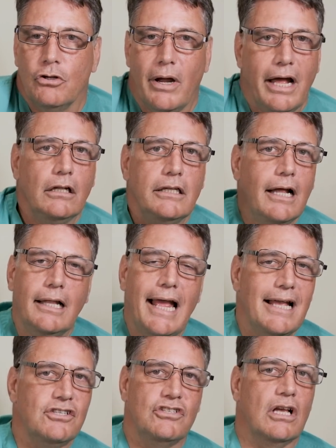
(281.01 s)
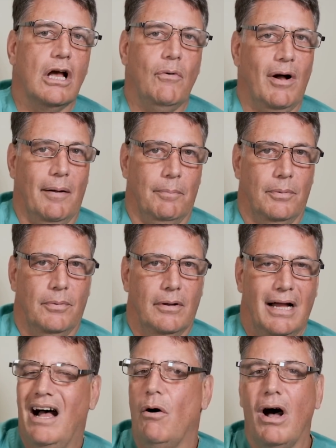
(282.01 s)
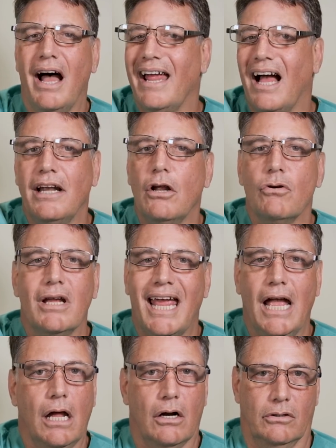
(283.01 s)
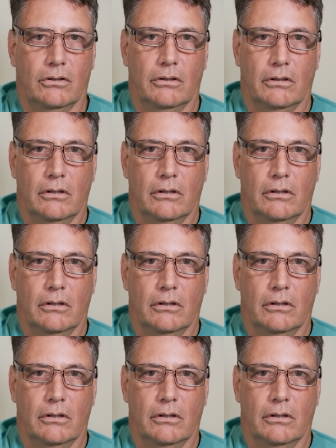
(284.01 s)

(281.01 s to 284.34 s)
your LDL has to go up. How high? I don't care.